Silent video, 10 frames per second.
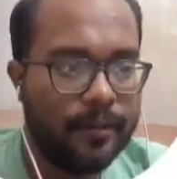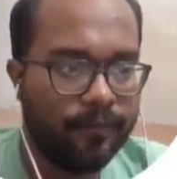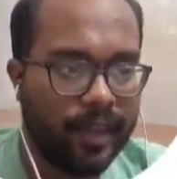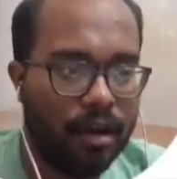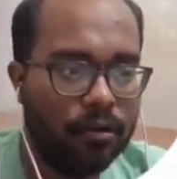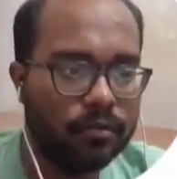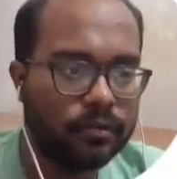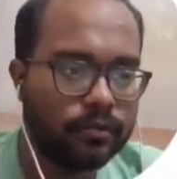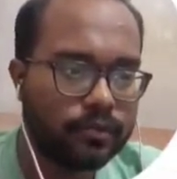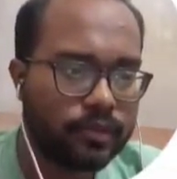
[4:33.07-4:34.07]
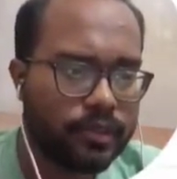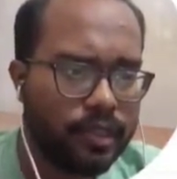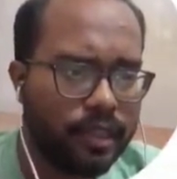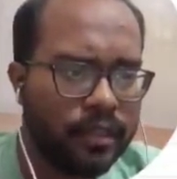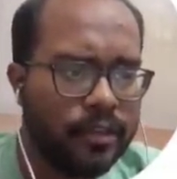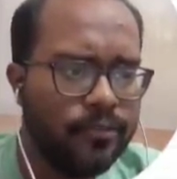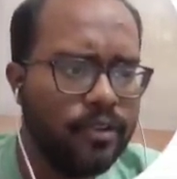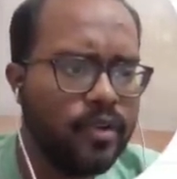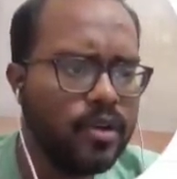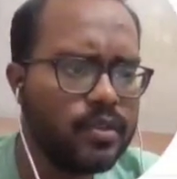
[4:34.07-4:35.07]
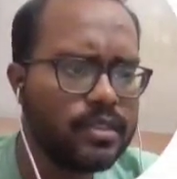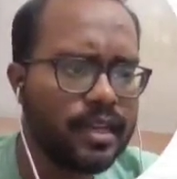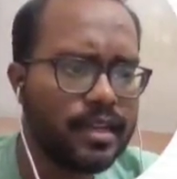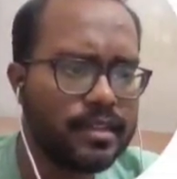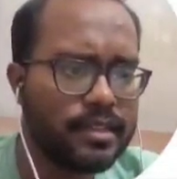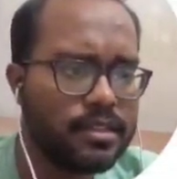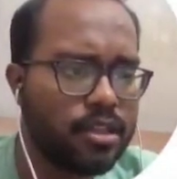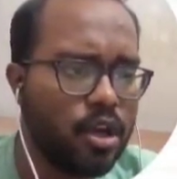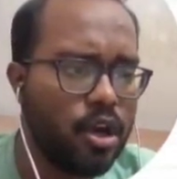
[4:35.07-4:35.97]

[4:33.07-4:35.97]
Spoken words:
Now if we want to select this